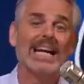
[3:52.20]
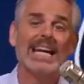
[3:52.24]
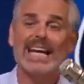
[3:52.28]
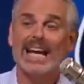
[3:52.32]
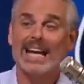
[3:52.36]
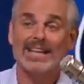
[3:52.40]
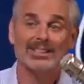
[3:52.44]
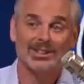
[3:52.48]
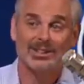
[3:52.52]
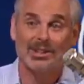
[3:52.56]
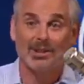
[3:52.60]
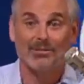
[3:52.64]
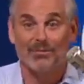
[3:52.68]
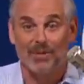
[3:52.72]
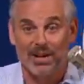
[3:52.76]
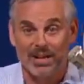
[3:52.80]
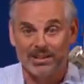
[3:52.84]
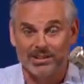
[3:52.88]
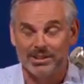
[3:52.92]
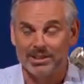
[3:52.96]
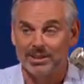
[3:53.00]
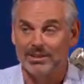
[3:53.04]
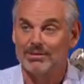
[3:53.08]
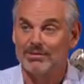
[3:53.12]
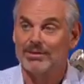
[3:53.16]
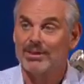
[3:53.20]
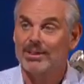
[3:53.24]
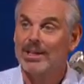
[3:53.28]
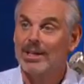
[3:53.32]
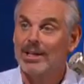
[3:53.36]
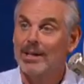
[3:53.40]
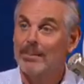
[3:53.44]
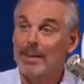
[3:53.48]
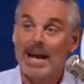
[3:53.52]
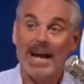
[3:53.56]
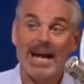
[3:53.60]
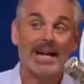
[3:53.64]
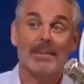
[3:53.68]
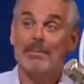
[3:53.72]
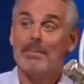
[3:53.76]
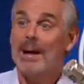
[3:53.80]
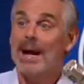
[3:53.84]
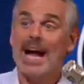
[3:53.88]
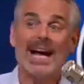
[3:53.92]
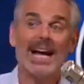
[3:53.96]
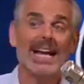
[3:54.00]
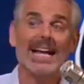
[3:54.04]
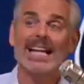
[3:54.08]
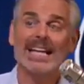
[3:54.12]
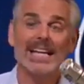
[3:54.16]
gets defensive. Peyton
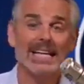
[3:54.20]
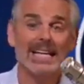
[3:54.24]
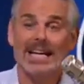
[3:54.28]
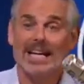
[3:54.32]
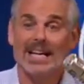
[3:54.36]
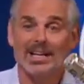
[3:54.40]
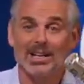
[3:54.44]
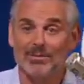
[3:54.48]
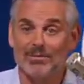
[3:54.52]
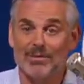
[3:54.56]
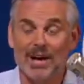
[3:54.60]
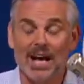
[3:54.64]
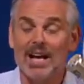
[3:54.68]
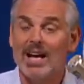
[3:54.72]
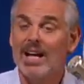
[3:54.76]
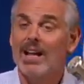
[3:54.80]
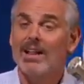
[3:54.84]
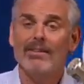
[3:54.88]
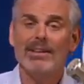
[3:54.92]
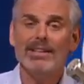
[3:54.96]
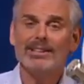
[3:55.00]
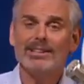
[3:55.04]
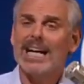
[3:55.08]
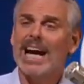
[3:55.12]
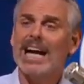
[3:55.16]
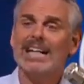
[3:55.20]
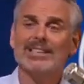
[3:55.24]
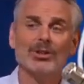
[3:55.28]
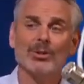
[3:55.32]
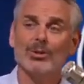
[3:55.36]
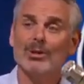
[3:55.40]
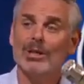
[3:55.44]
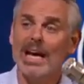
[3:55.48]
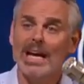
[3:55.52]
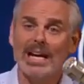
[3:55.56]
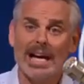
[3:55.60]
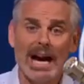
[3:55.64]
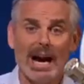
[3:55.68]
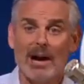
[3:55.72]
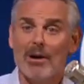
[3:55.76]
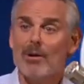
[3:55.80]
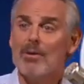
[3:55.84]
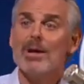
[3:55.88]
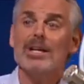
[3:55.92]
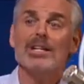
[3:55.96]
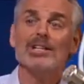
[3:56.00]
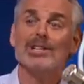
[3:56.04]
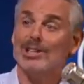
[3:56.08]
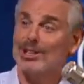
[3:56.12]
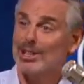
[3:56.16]
Manning can get defensive. These guys
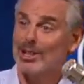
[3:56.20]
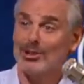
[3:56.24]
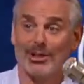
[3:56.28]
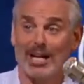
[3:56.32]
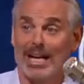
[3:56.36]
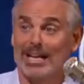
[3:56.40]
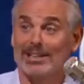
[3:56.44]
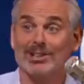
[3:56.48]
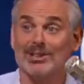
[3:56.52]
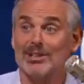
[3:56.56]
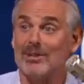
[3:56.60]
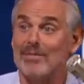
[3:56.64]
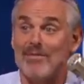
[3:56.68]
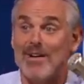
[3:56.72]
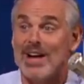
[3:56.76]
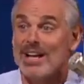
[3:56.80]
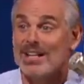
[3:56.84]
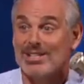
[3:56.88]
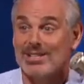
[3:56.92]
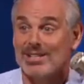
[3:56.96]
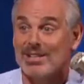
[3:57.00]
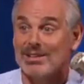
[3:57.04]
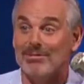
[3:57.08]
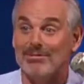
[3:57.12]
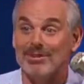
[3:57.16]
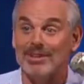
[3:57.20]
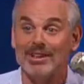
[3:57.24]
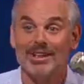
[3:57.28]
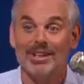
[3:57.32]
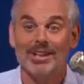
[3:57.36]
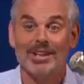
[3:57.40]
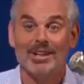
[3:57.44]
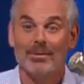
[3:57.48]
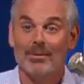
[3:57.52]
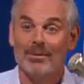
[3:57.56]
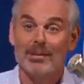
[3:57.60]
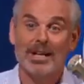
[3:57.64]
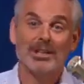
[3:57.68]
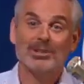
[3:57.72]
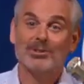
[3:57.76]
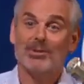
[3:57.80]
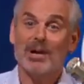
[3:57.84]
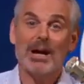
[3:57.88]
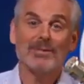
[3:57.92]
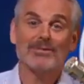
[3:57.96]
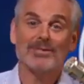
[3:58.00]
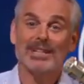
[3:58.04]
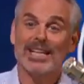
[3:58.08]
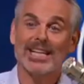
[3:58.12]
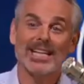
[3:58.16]
Aaron still gets defensive. When they
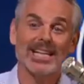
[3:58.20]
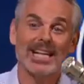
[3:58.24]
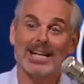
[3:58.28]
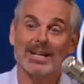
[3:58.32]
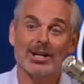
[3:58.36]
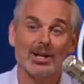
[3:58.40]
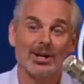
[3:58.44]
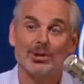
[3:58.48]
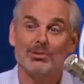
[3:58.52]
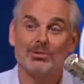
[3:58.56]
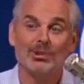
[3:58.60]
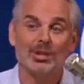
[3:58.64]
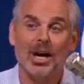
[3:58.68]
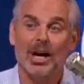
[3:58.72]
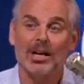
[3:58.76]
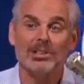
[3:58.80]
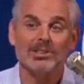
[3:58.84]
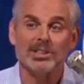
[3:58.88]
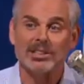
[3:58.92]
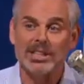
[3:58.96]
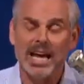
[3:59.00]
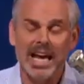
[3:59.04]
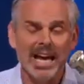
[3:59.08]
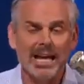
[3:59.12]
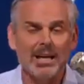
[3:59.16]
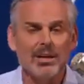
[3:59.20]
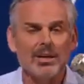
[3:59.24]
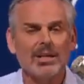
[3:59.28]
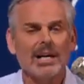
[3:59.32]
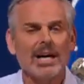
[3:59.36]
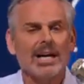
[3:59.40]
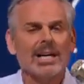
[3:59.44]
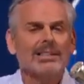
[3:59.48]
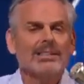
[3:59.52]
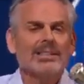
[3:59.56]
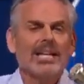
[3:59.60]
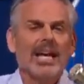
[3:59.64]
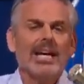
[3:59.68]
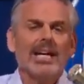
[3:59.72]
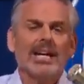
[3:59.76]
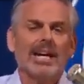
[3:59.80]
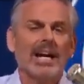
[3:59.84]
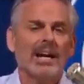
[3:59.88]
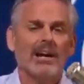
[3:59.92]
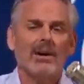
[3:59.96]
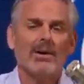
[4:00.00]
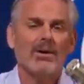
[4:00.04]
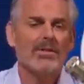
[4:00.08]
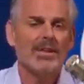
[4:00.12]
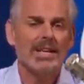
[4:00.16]
draft a kid out of Utah State, you got to take
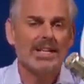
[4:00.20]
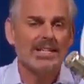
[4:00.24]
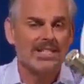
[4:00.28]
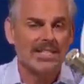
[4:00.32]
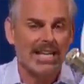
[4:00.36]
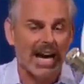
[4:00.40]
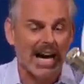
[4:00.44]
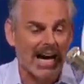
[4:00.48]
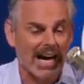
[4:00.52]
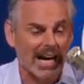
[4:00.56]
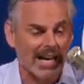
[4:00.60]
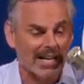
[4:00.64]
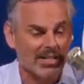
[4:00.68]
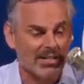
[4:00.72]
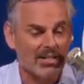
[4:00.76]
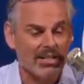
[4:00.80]
care of these guys.